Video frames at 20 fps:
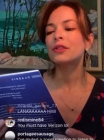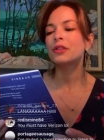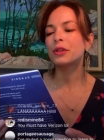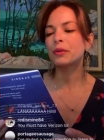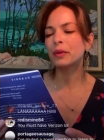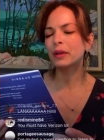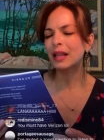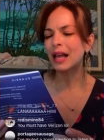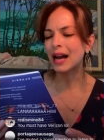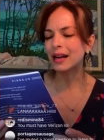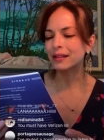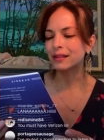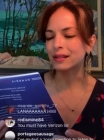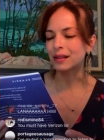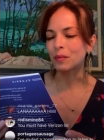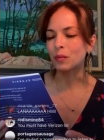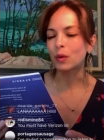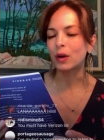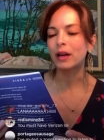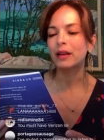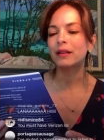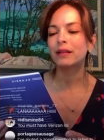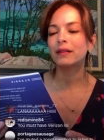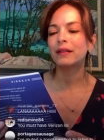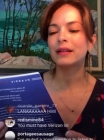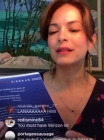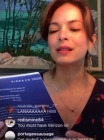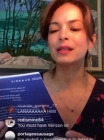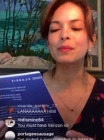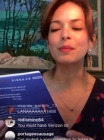She relaxed somewhat
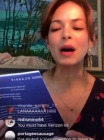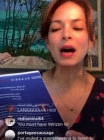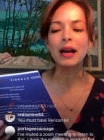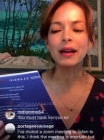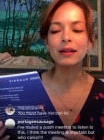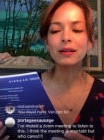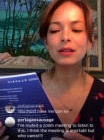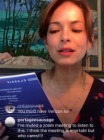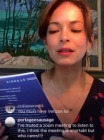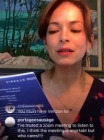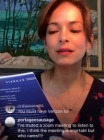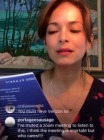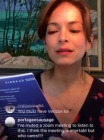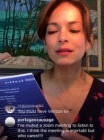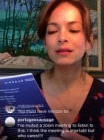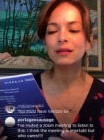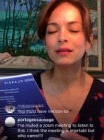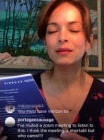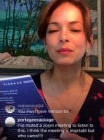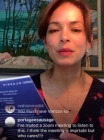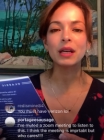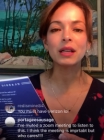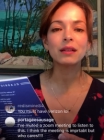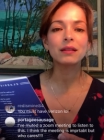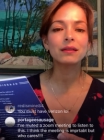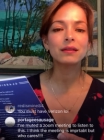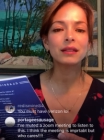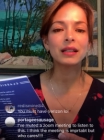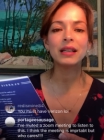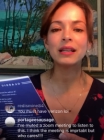and smiled,
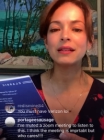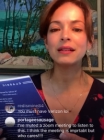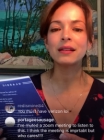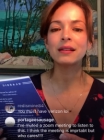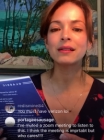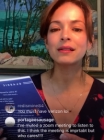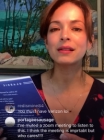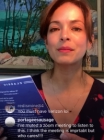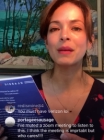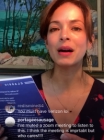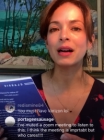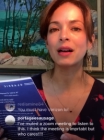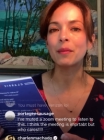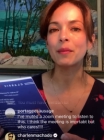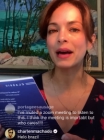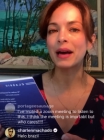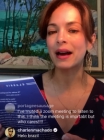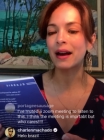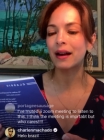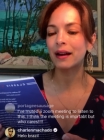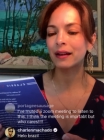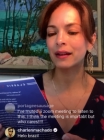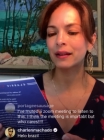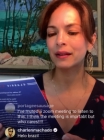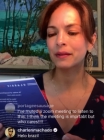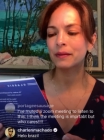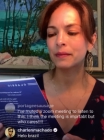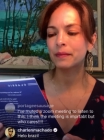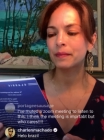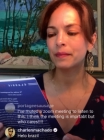but he didn't smile
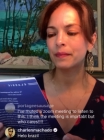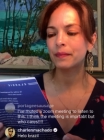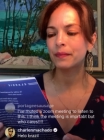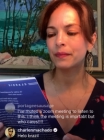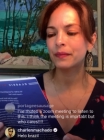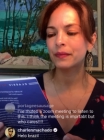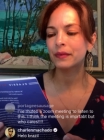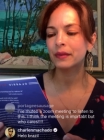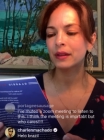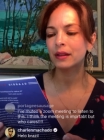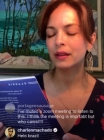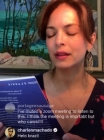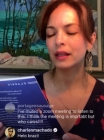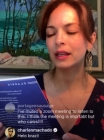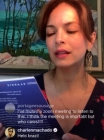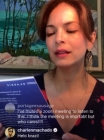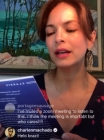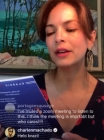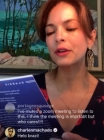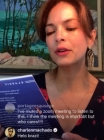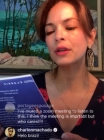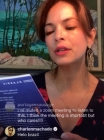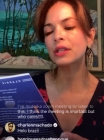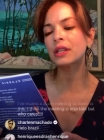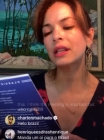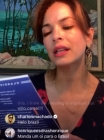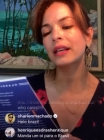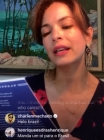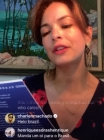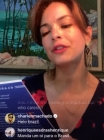back. He led her
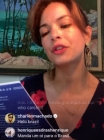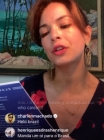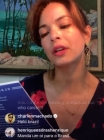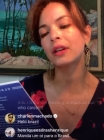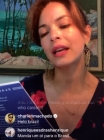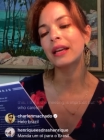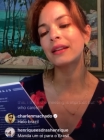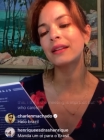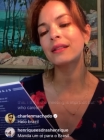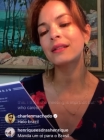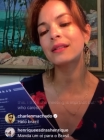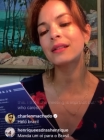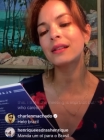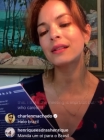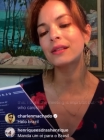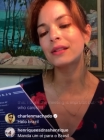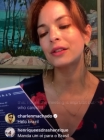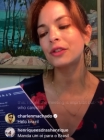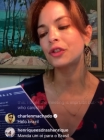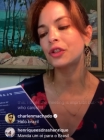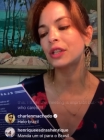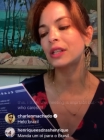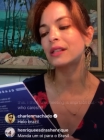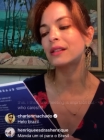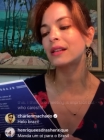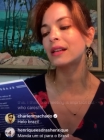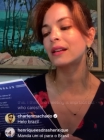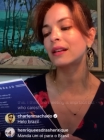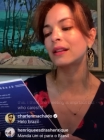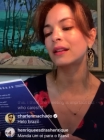into the kitchen and insisted she
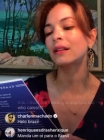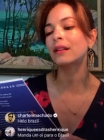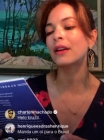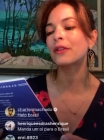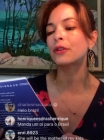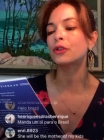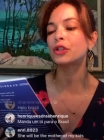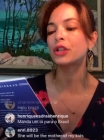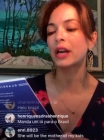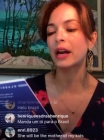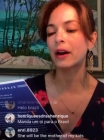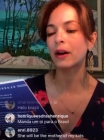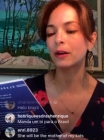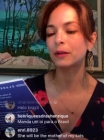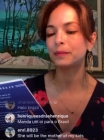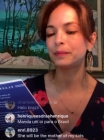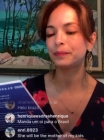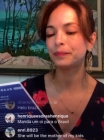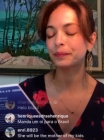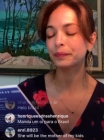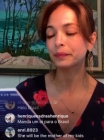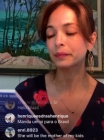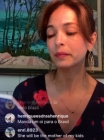sit in the leather chair.